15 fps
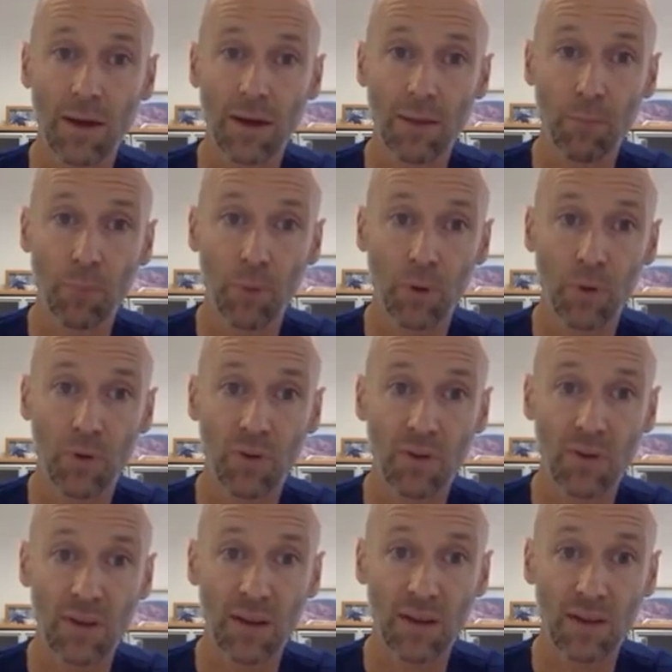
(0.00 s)

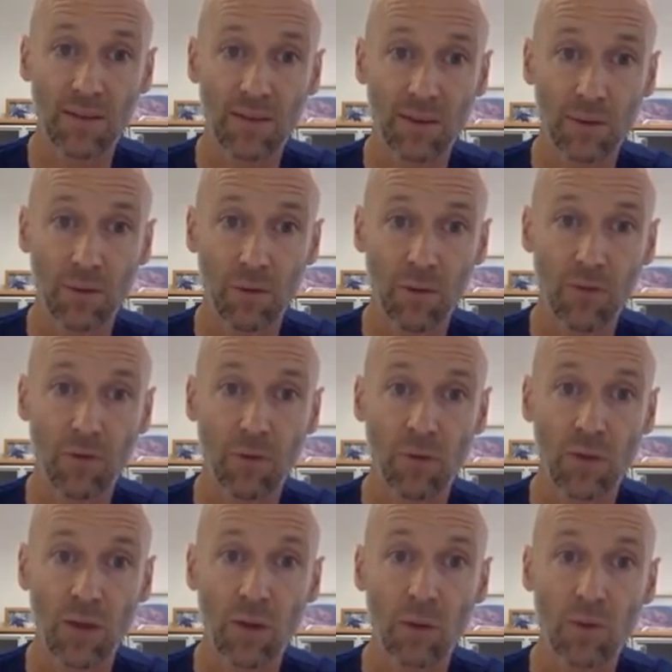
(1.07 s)
important, is to give
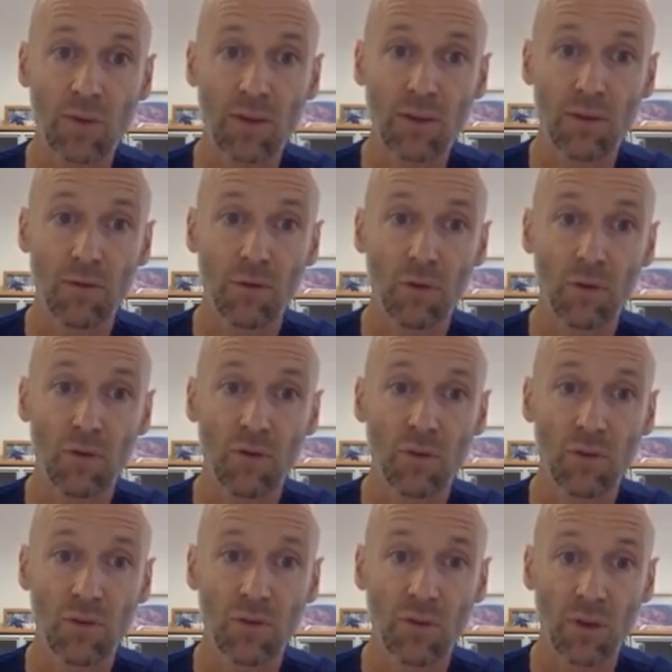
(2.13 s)
continuous
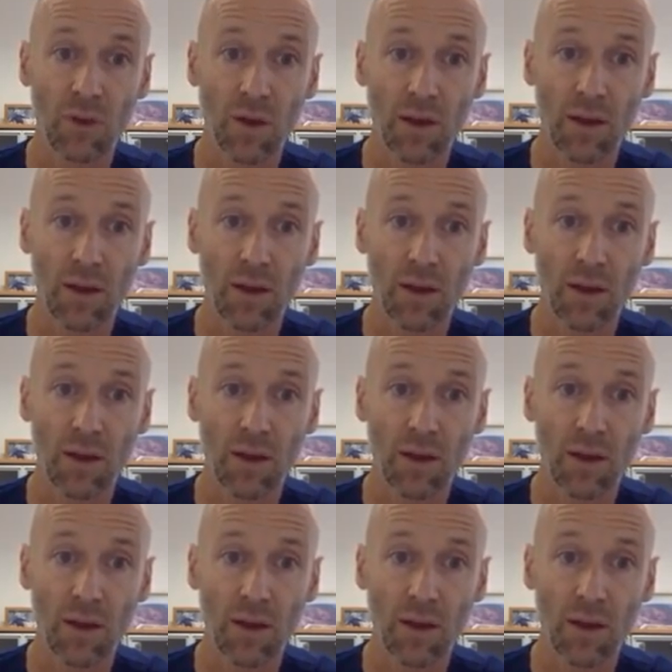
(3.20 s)
infusions